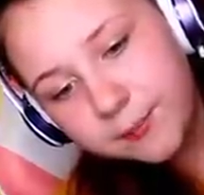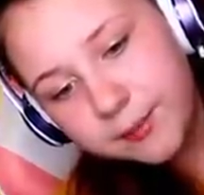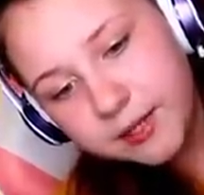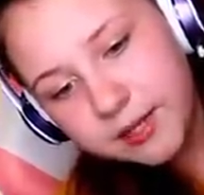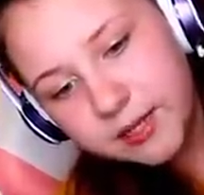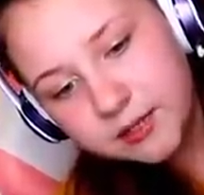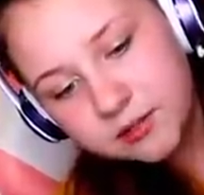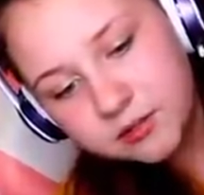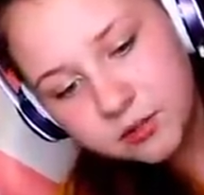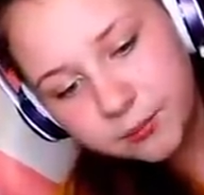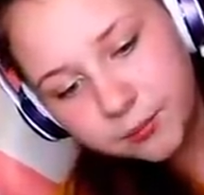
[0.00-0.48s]
the
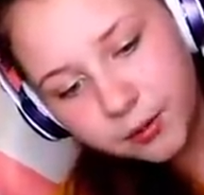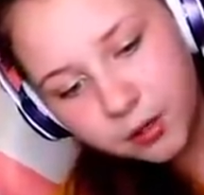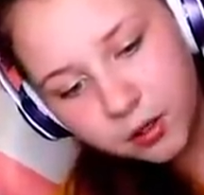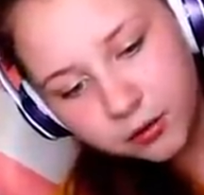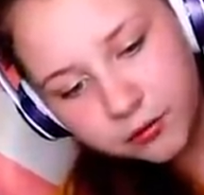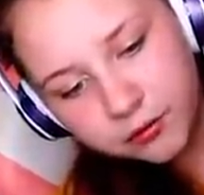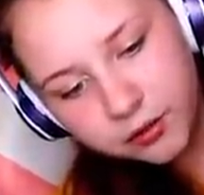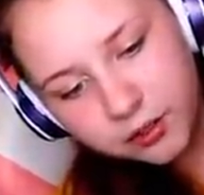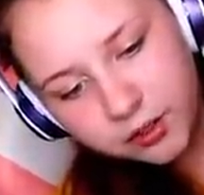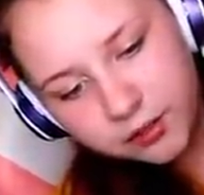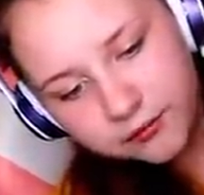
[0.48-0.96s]
pizza
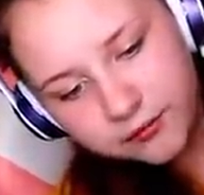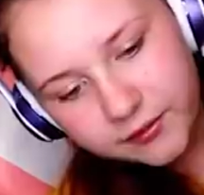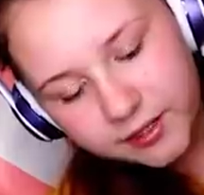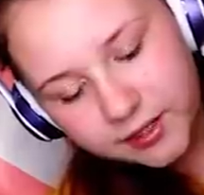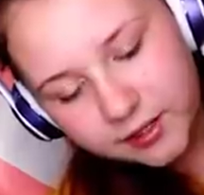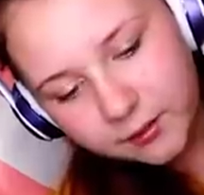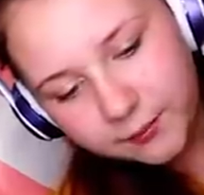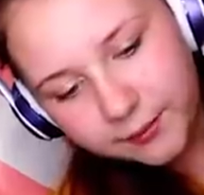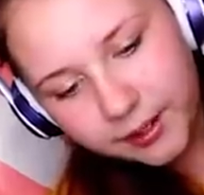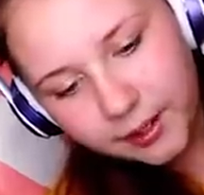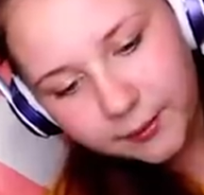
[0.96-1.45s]
box. I don't
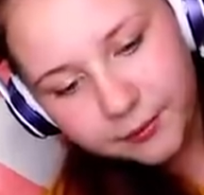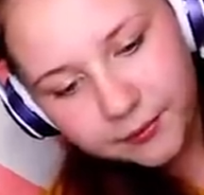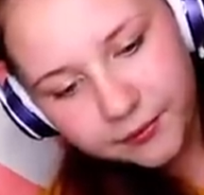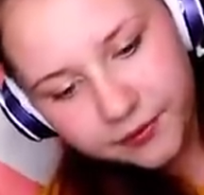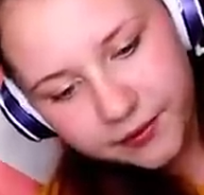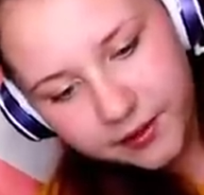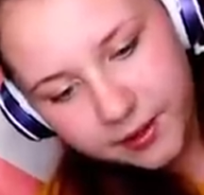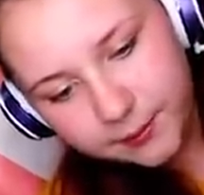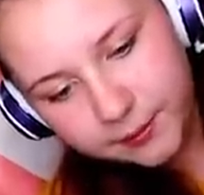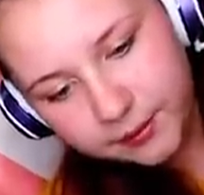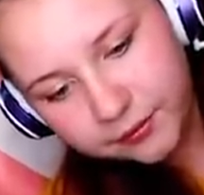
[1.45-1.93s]
think he'll be able to
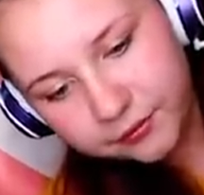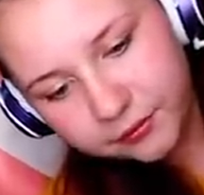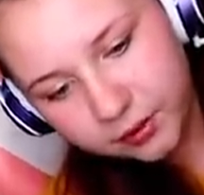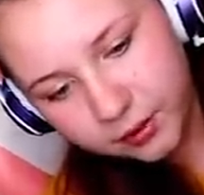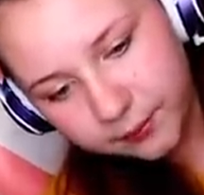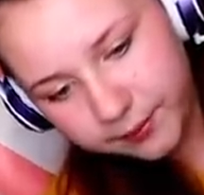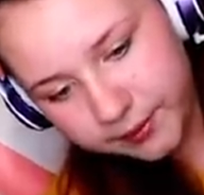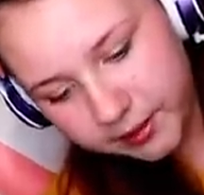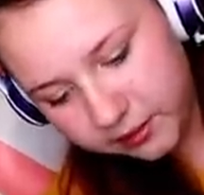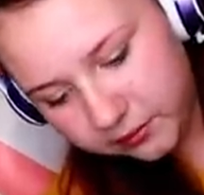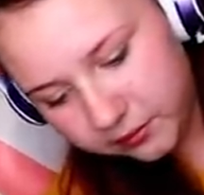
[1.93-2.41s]
see me through
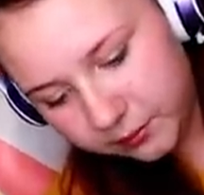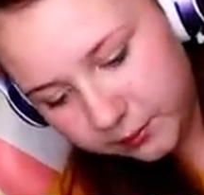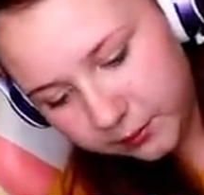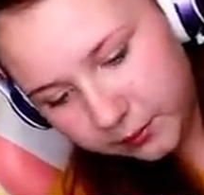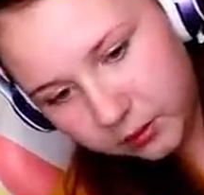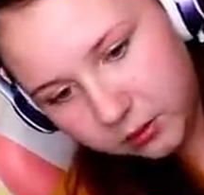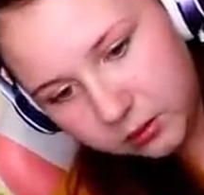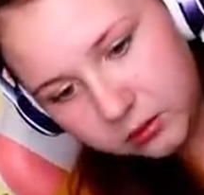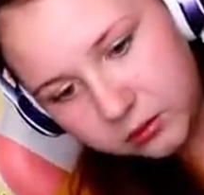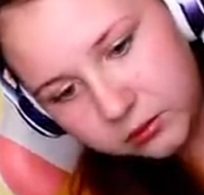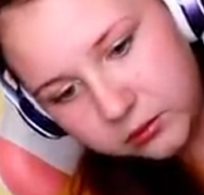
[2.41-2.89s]
the pizza
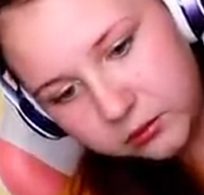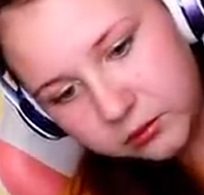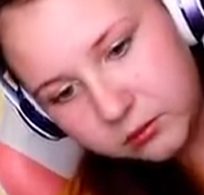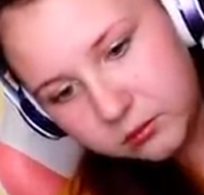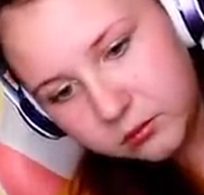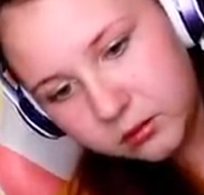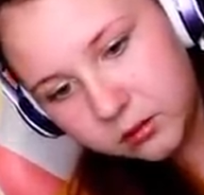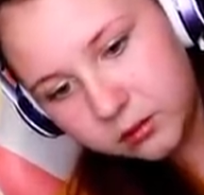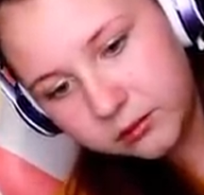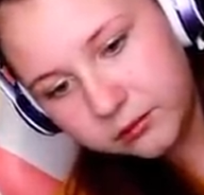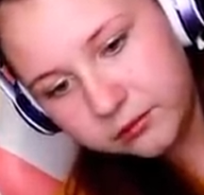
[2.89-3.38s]
box,
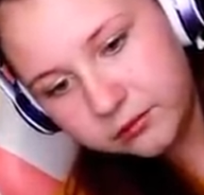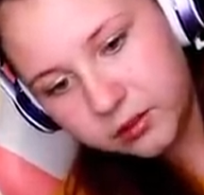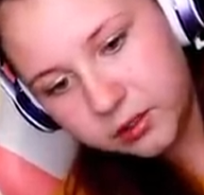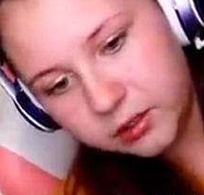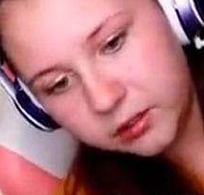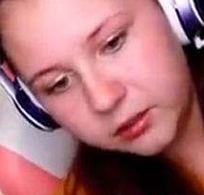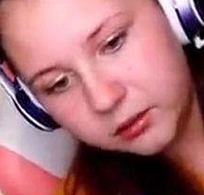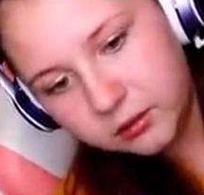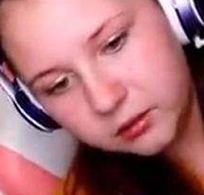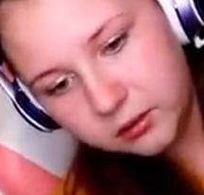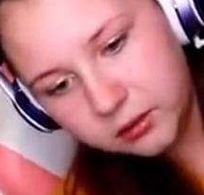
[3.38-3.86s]
hopefully.